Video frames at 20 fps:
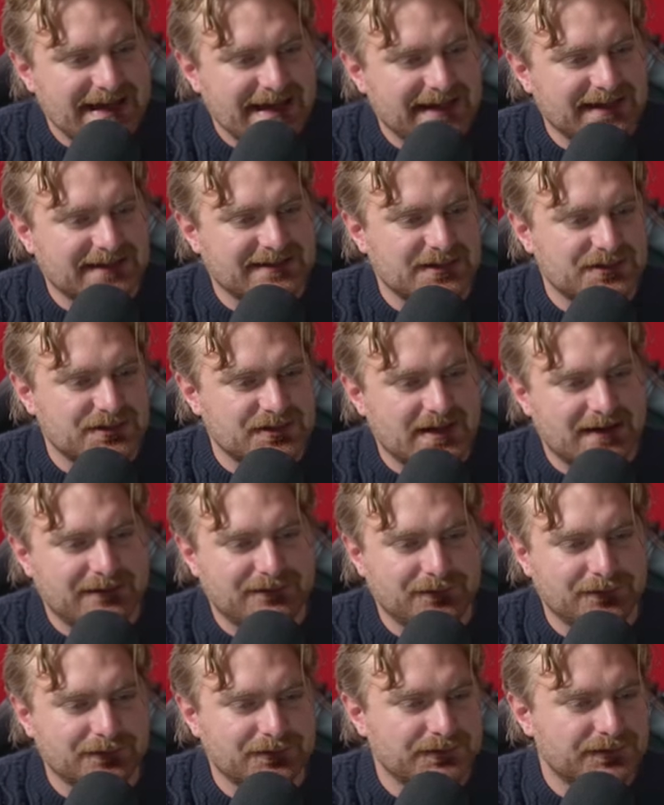In addition, the armed
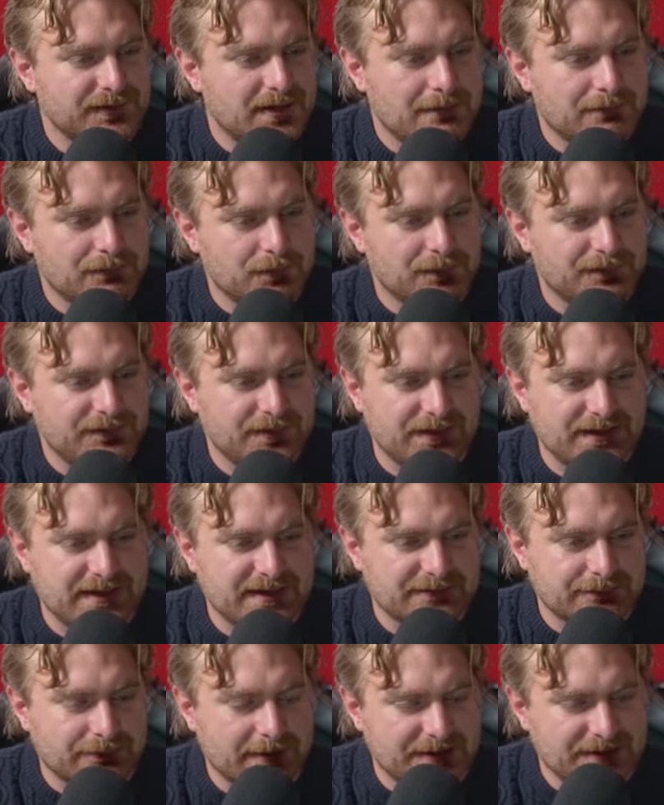forces moved to
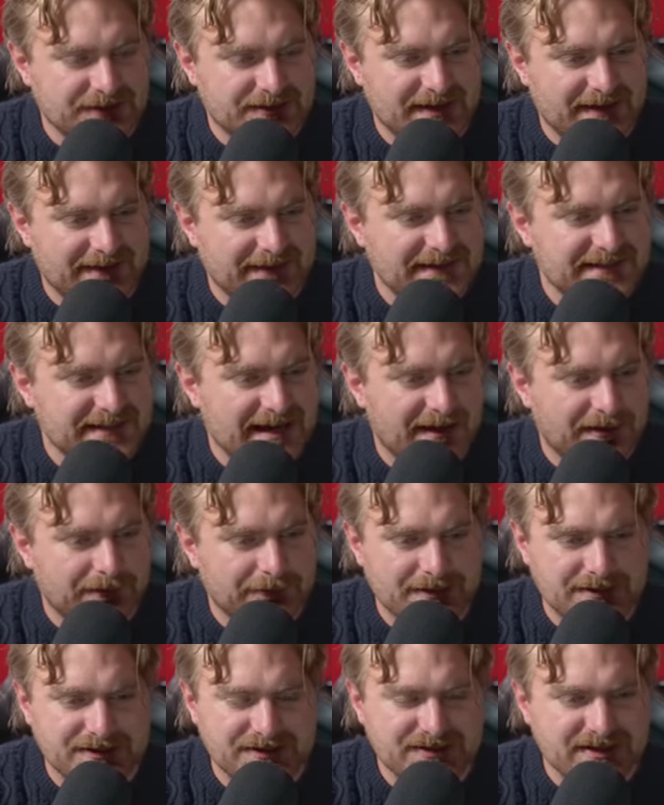these regions. Now, these other
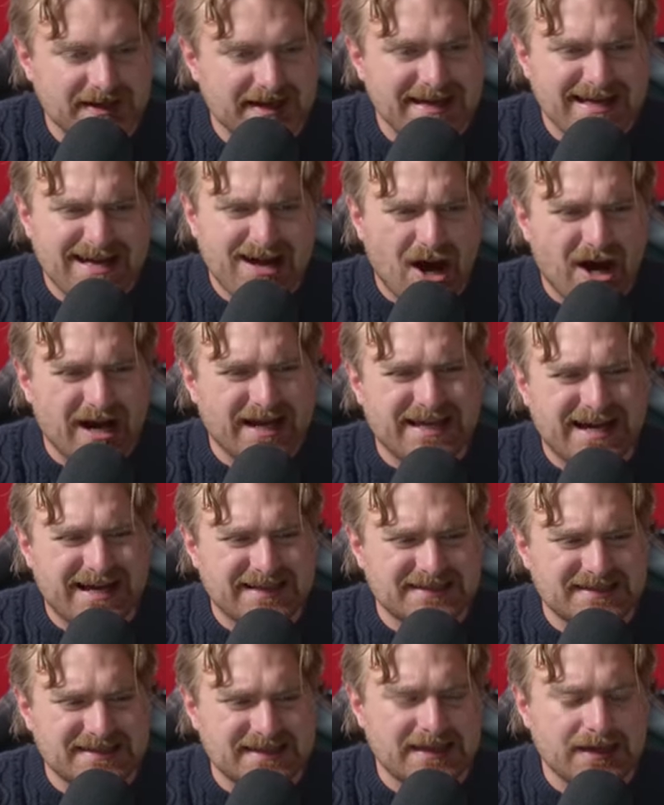regions here, I
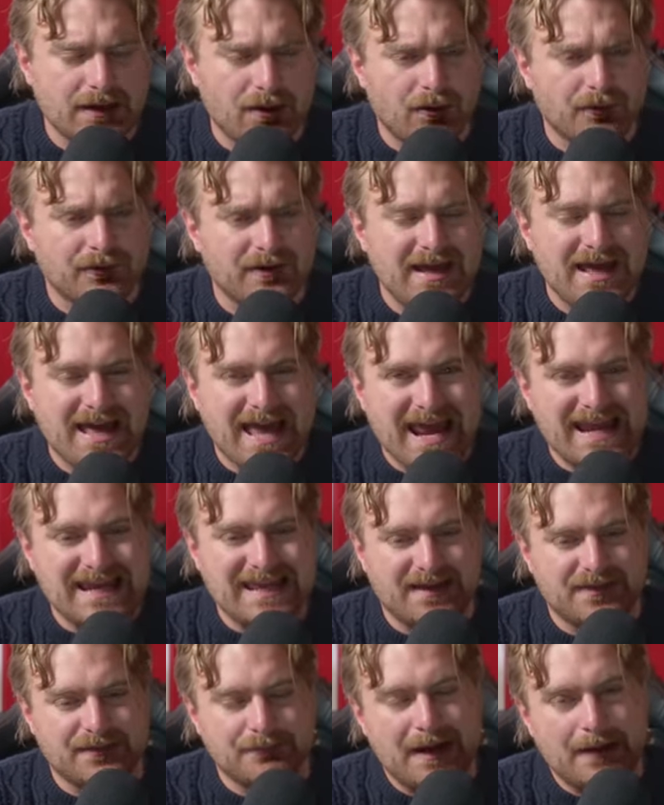can't see on
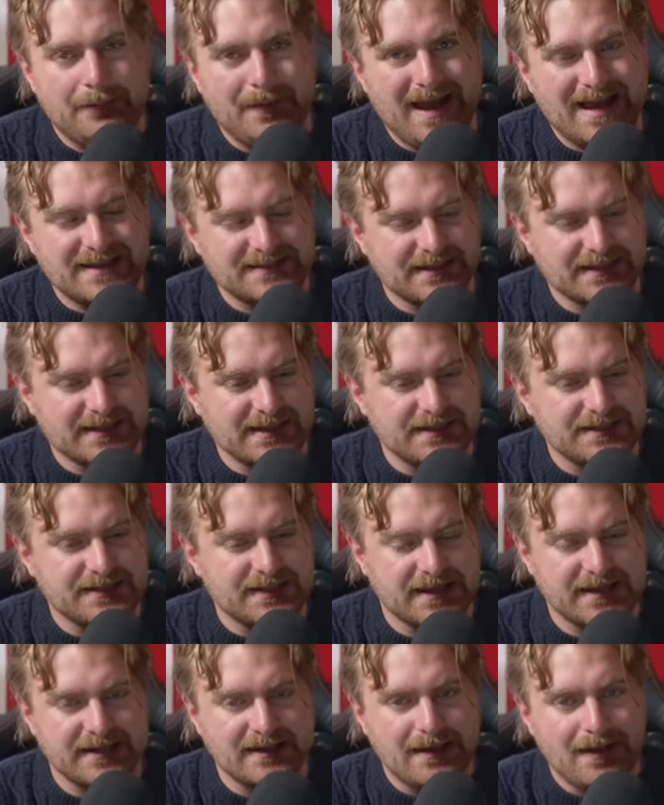any other map, as it is
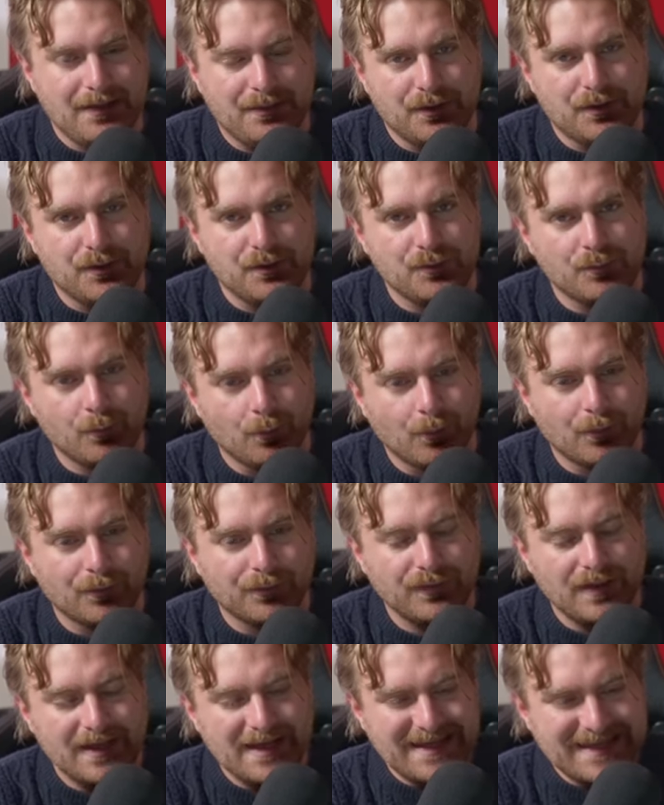in the
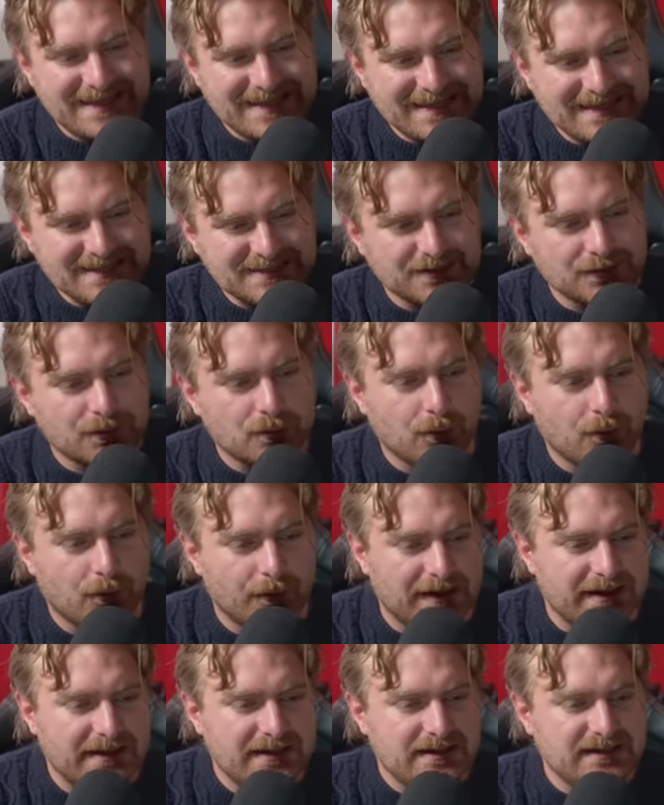northeastern
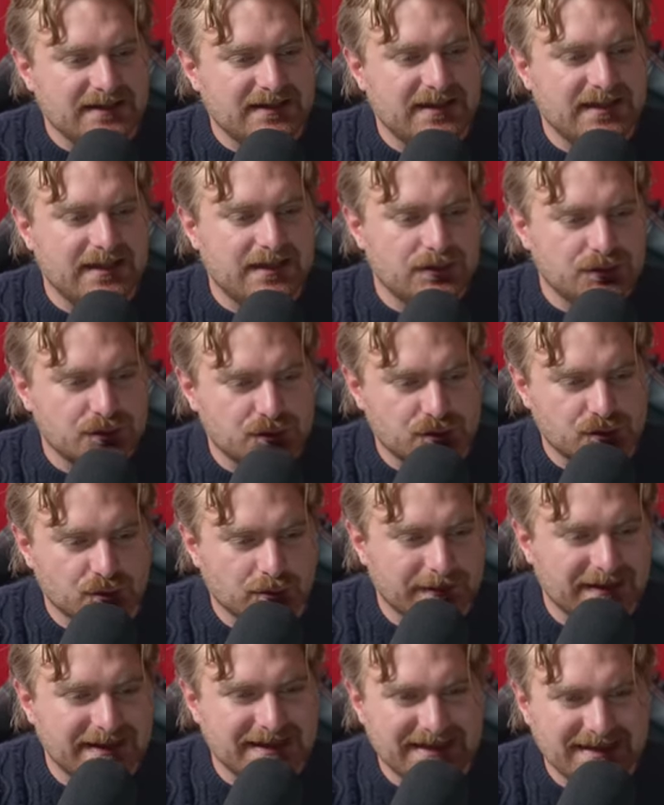corner near
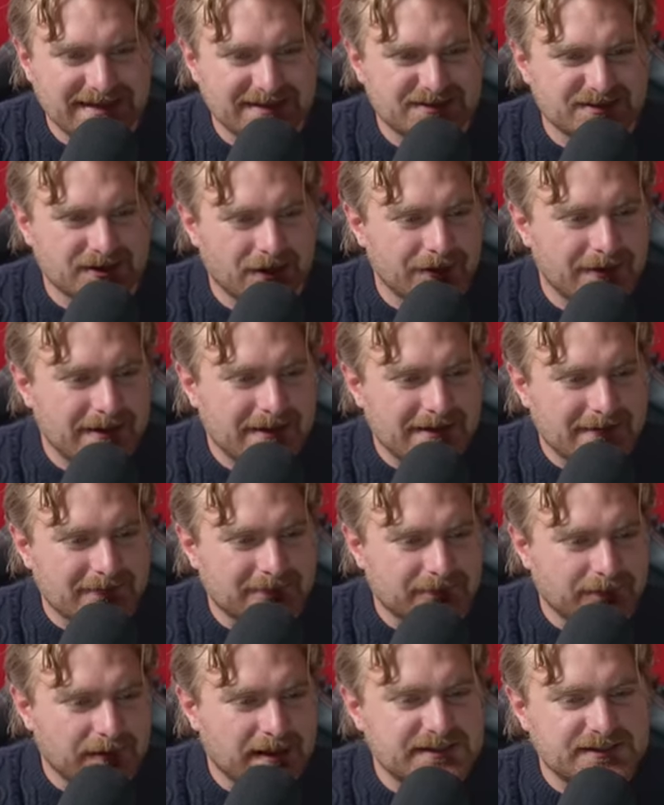Sumy here. So
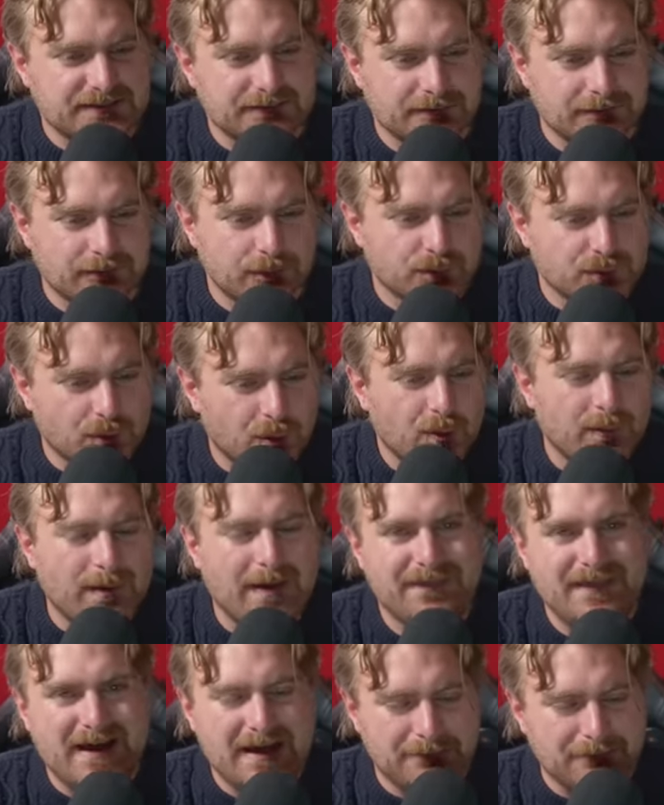we'll talk
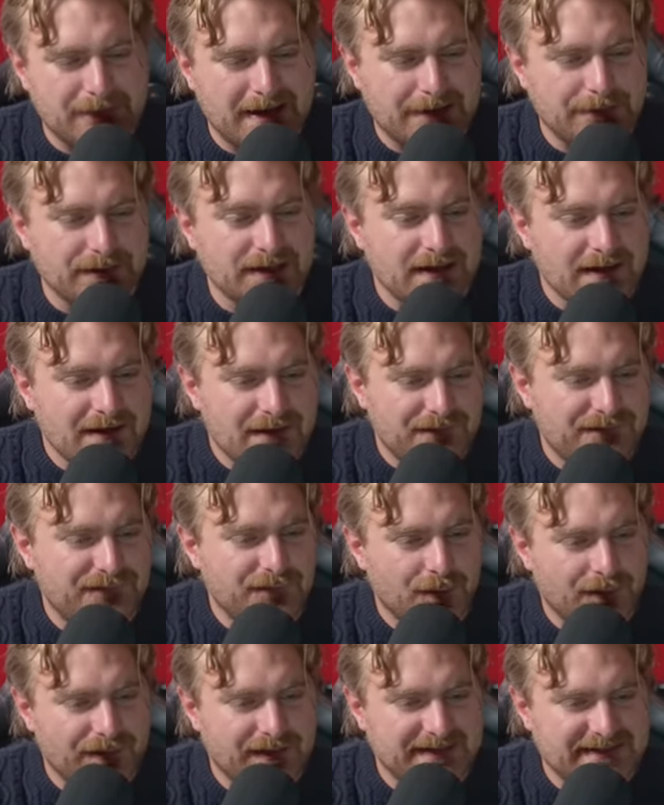about that maybe
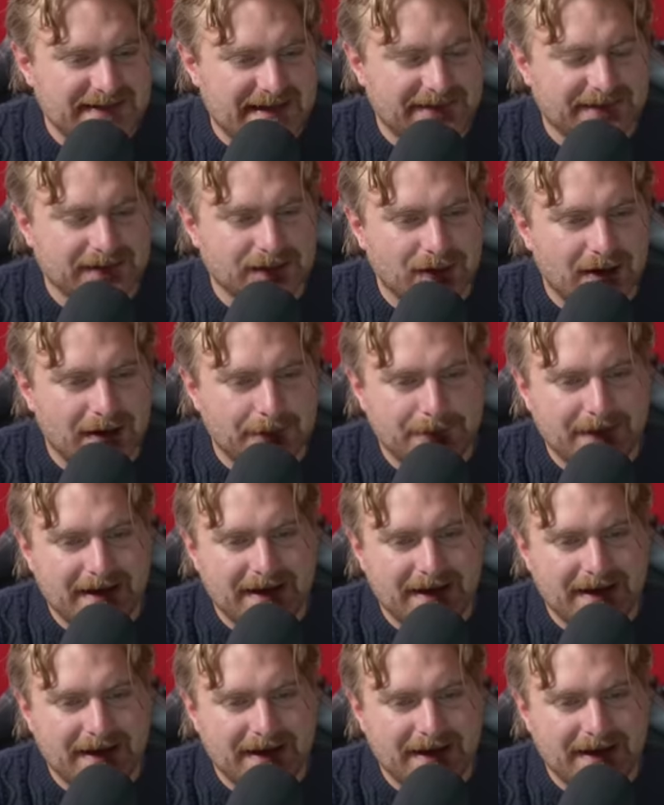further down the line.